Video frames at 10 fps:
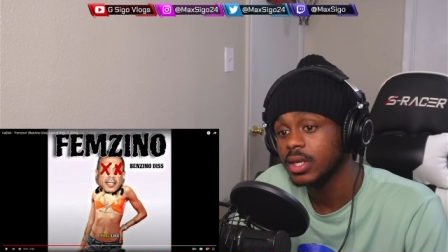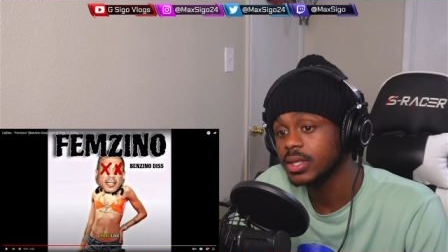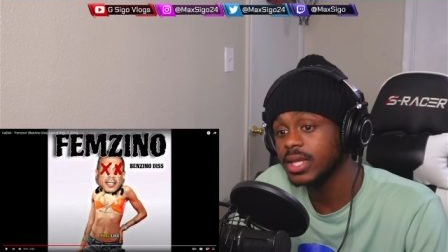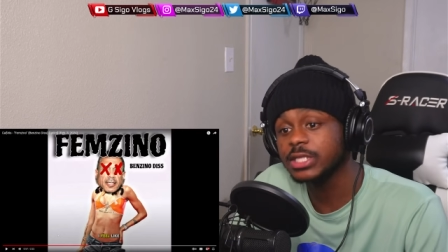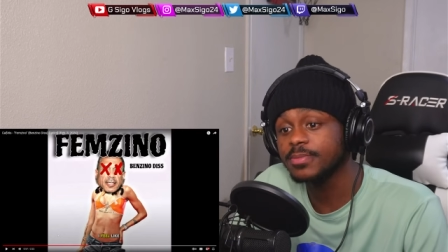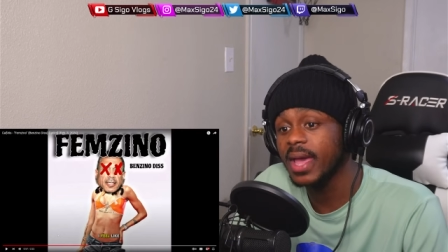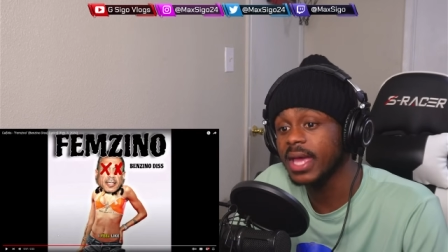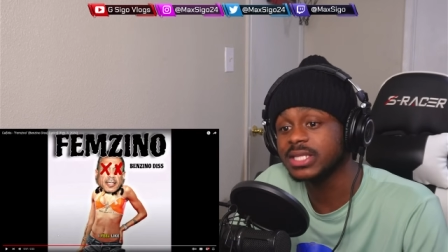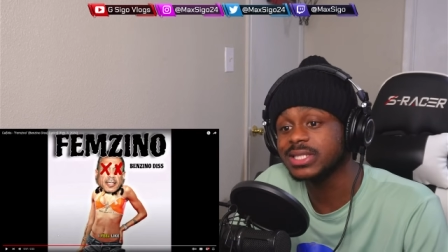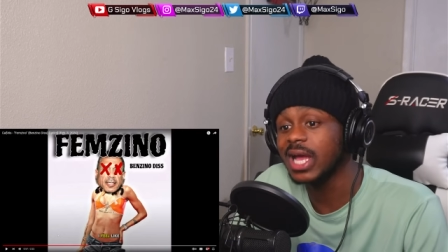This man
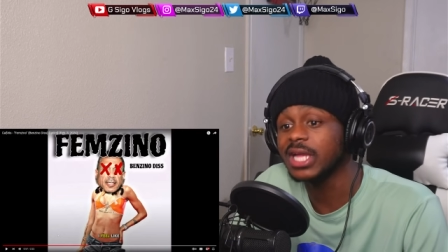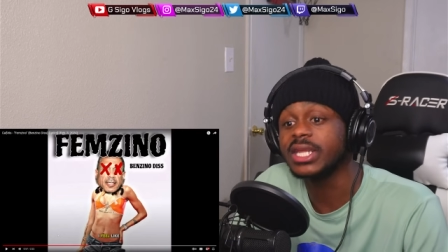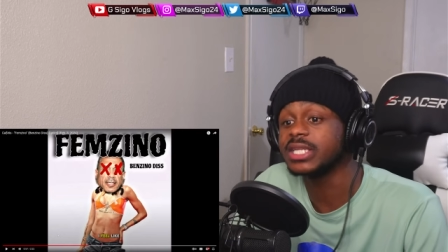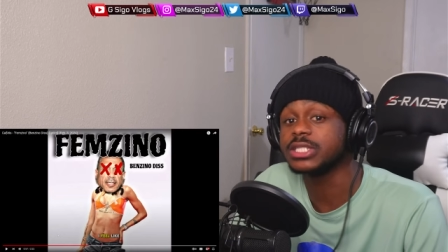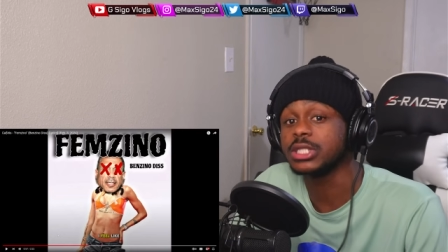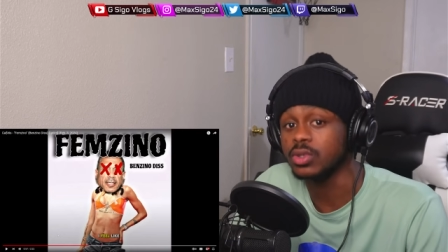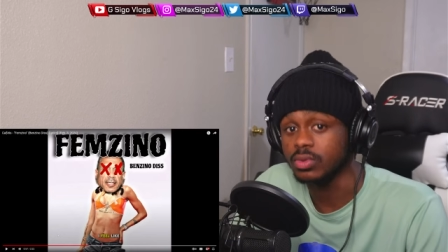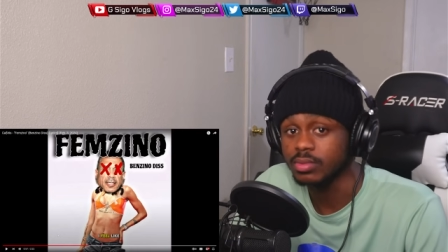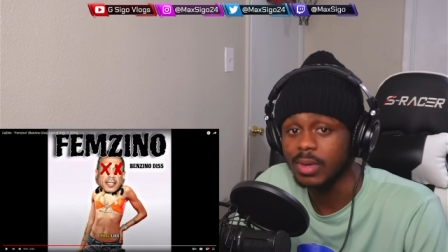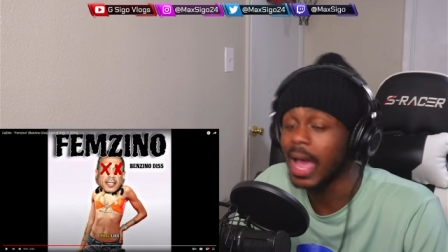is not dissing you.
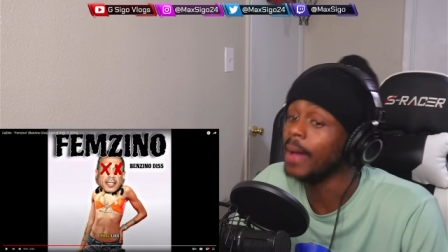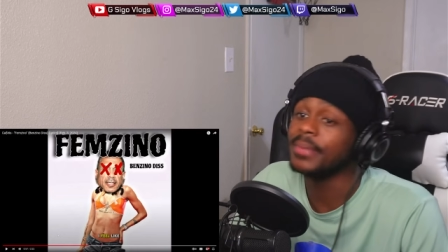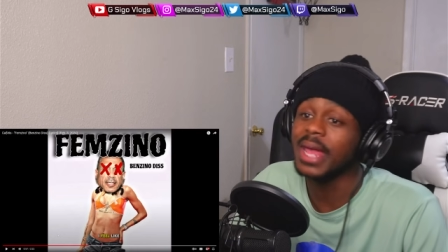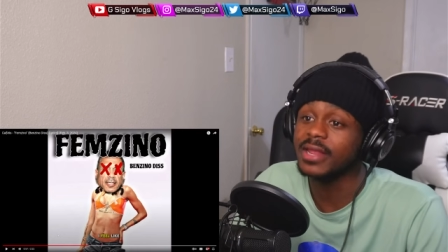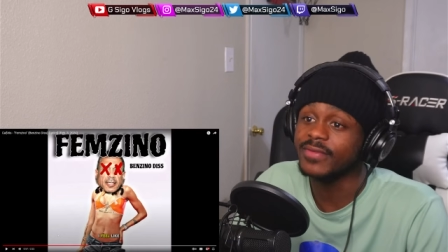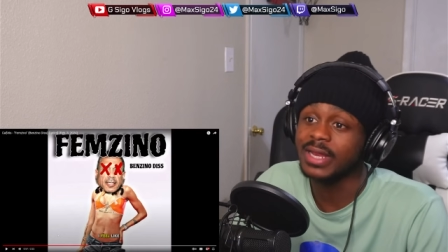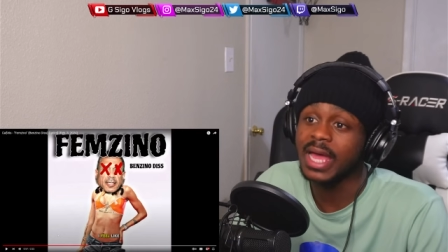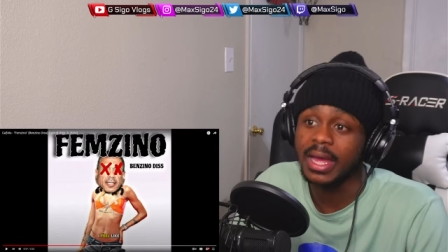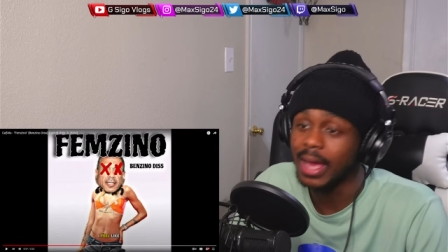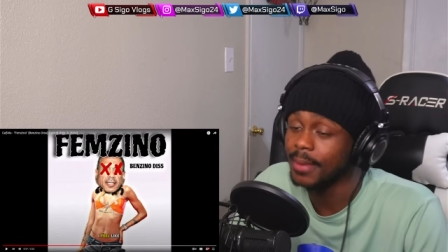I'm not even
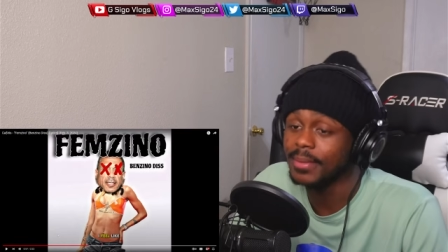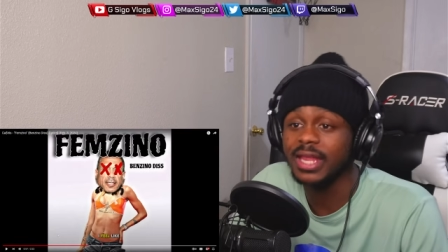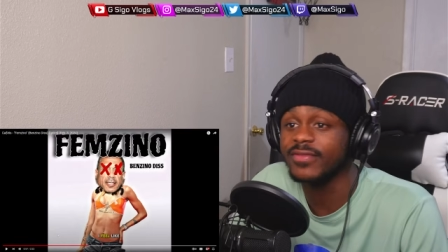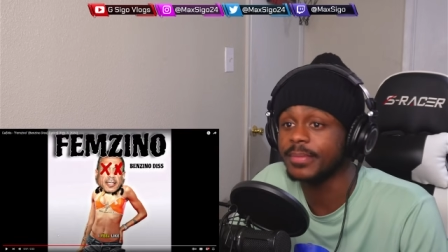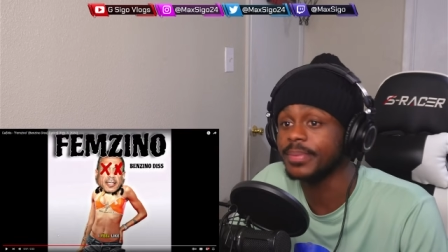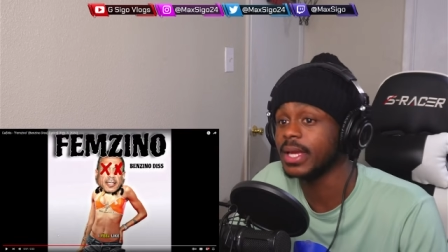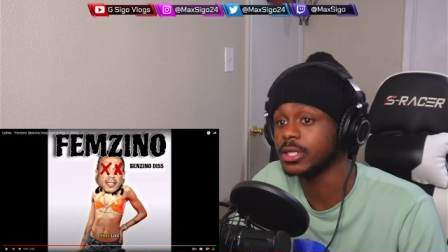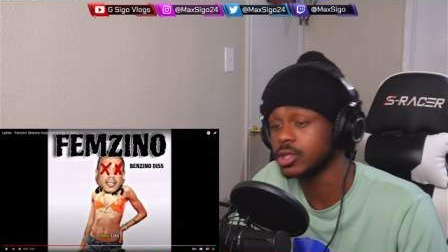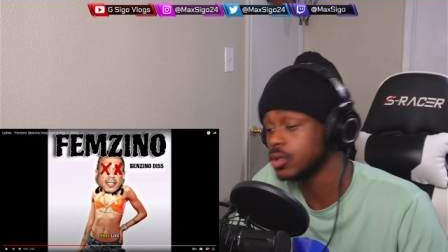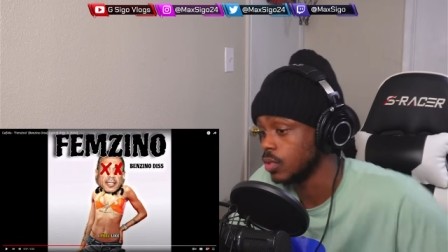lying. I'm not even playing
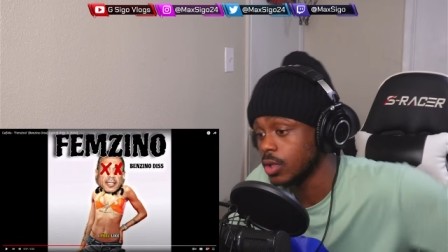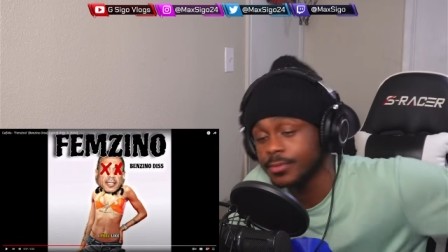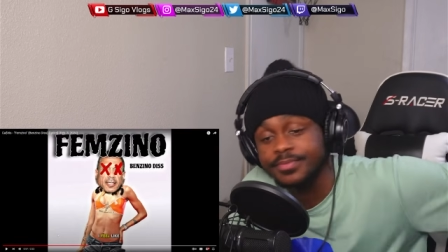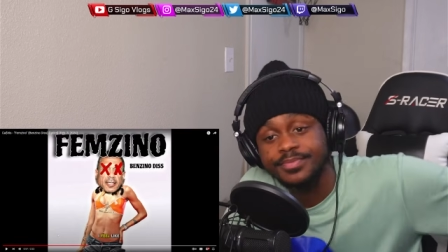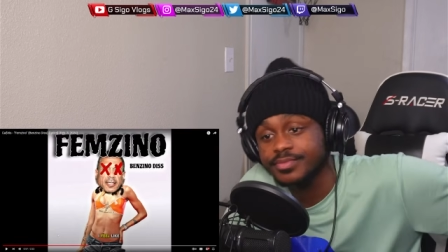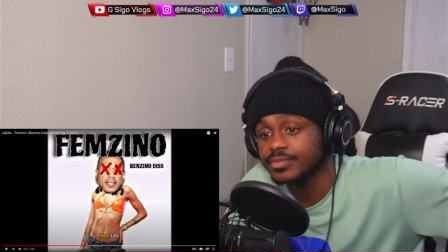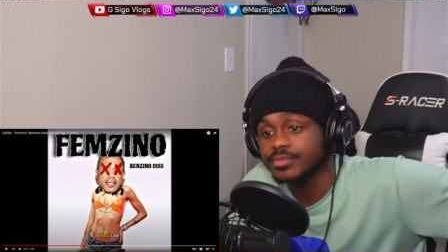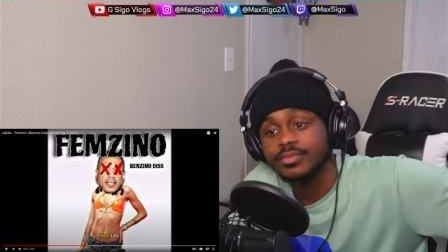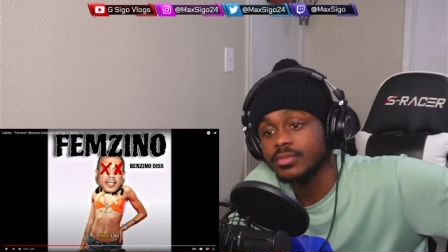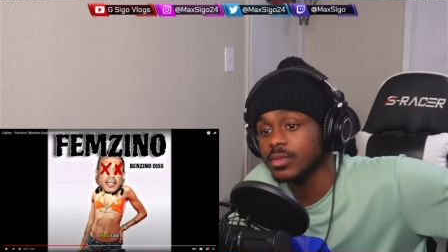too.
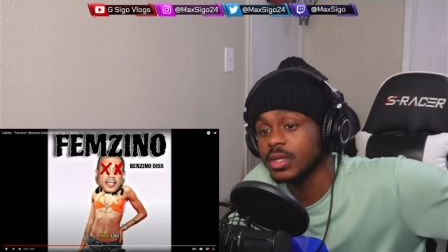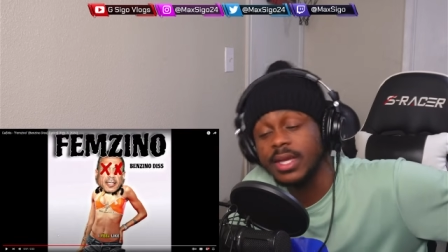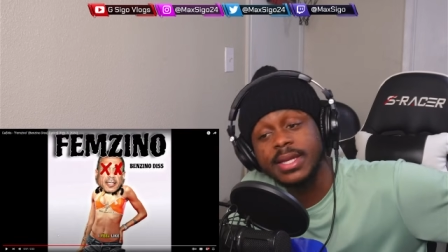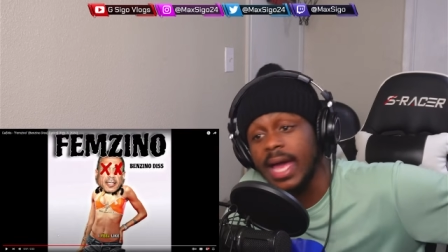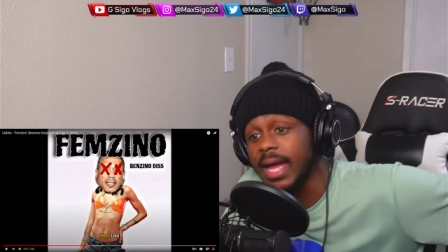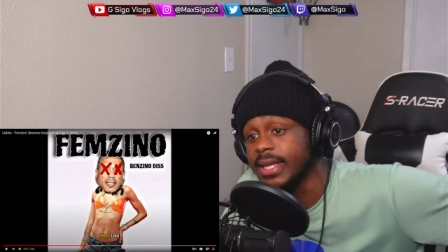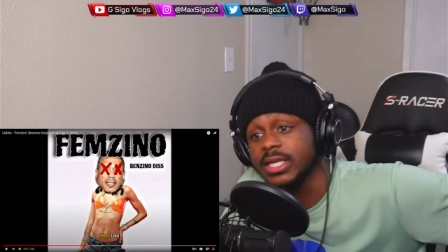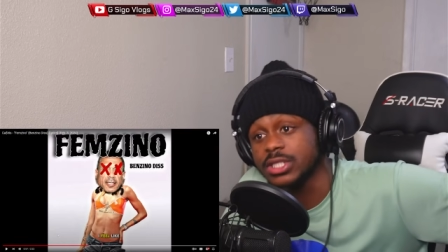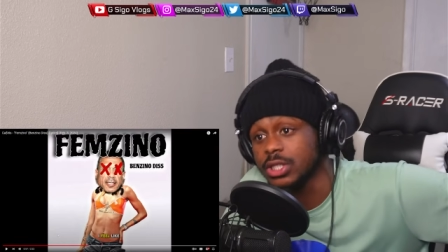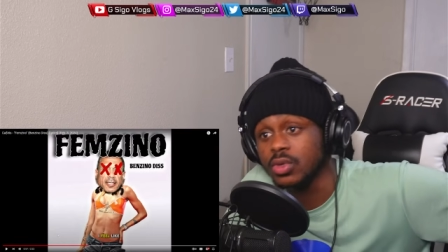He not
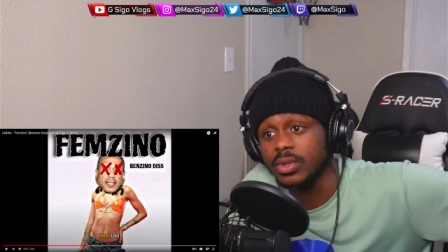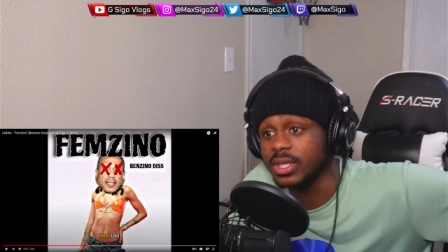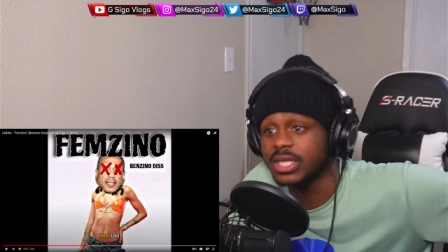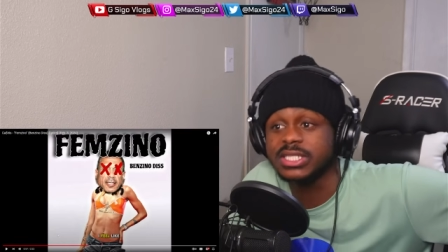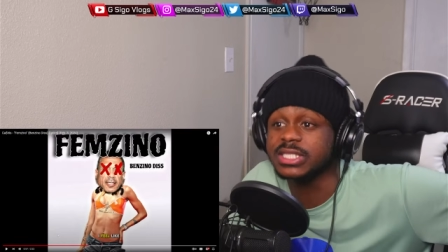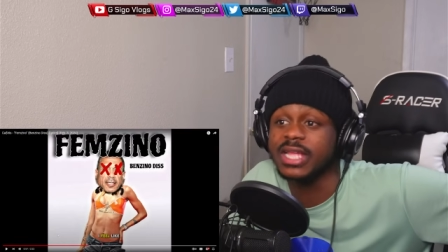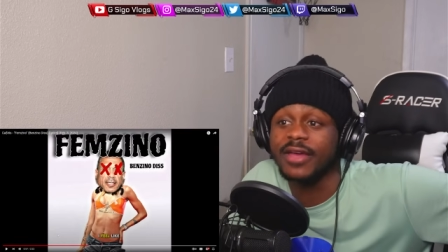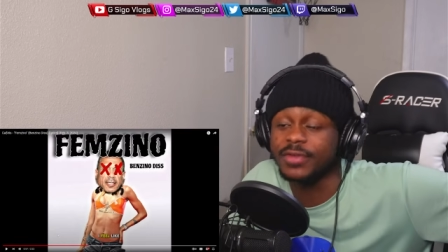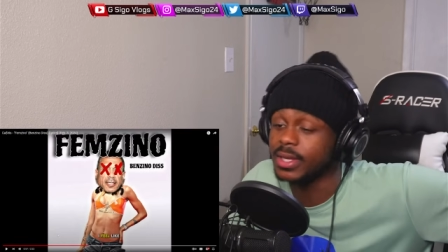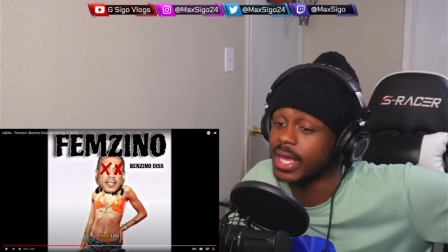dissing you. This is
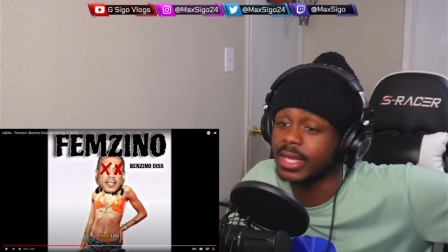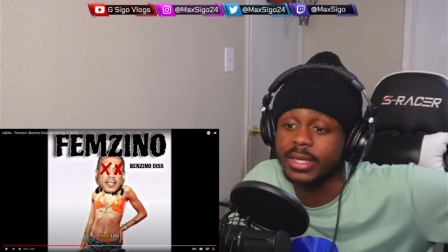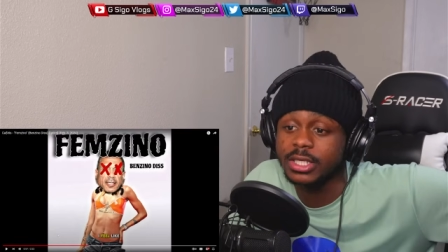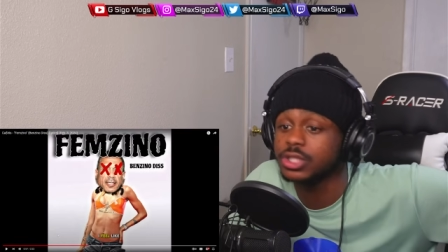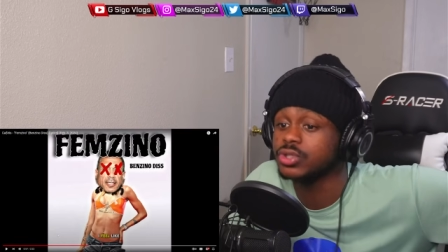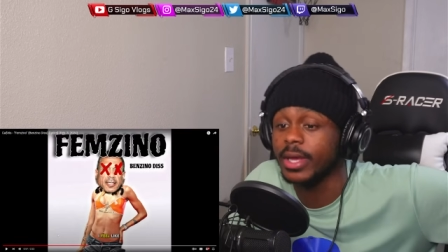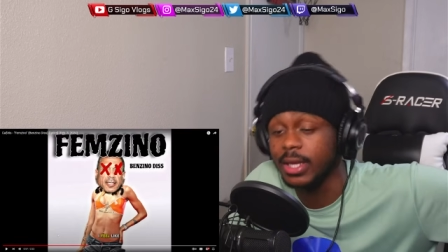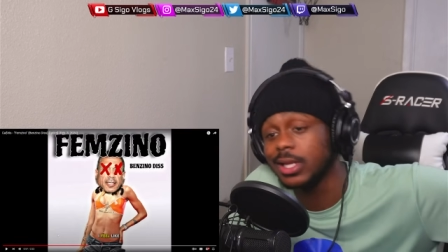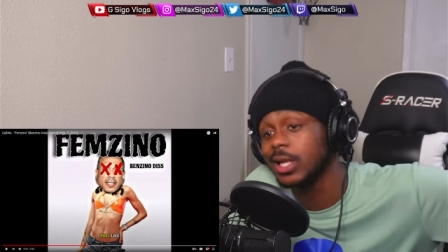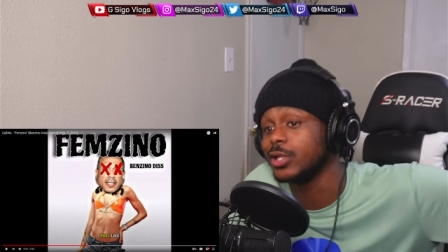definitely not a diss track.
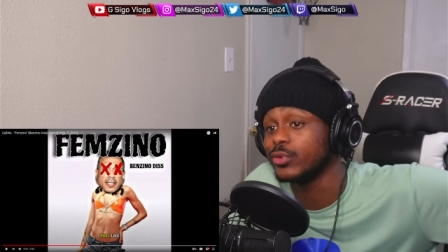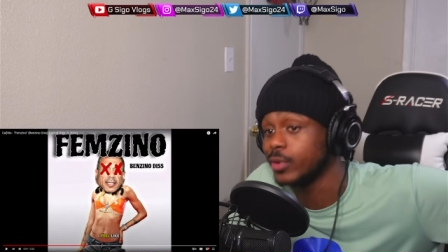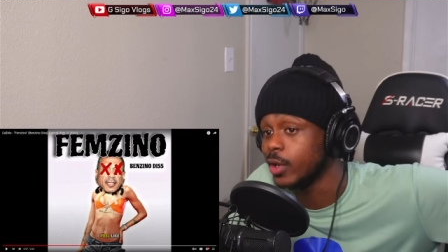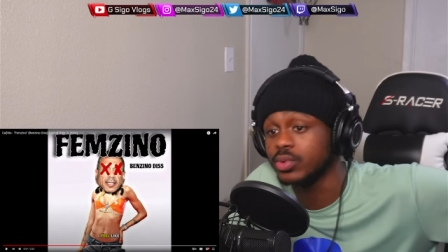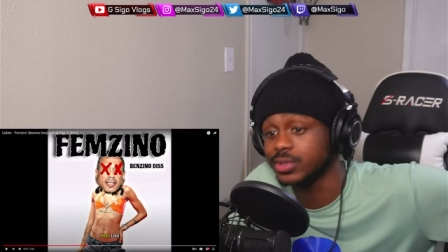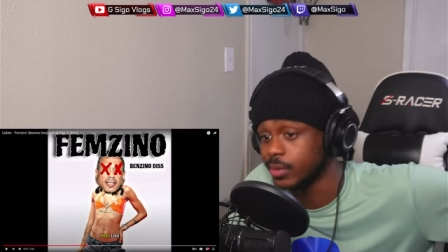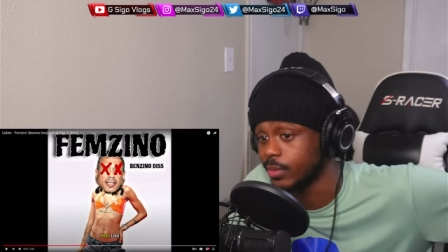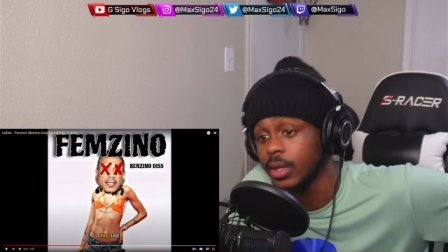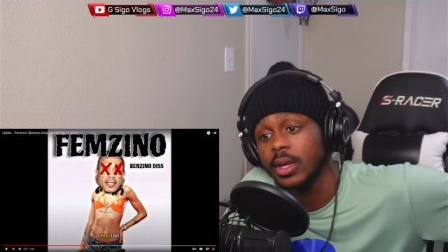He letting you know something.